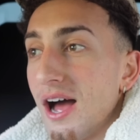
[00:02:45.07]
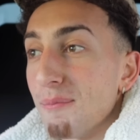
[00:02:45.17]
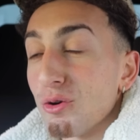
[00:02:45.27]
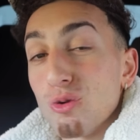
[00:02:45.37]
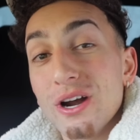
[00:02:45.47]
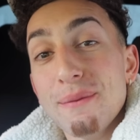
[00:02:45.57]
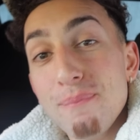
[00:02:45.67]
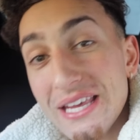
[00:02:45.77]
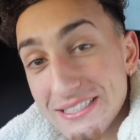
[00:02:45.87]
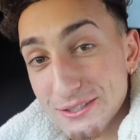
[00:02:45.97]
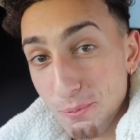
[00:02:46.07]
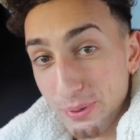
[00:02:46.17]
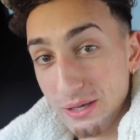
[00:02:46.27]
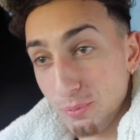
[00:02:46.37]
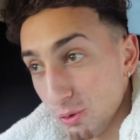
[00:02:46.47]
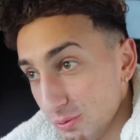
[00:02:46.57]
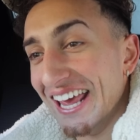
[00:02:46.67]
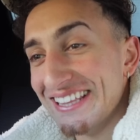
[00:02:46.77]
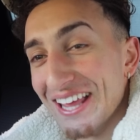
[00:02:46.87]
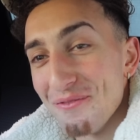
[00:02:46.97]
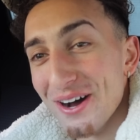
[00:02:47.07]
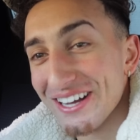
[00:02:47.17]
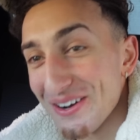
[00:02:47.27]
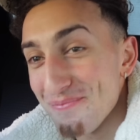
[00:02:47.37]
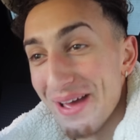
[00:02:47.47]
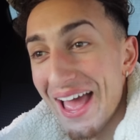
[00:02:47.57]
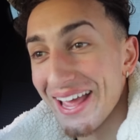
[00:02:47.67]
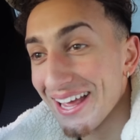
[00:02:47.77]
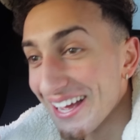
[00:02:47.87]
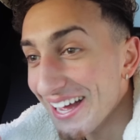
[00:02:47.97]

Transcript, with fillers: I'm gonna run and meet some people and I'm gonna come back.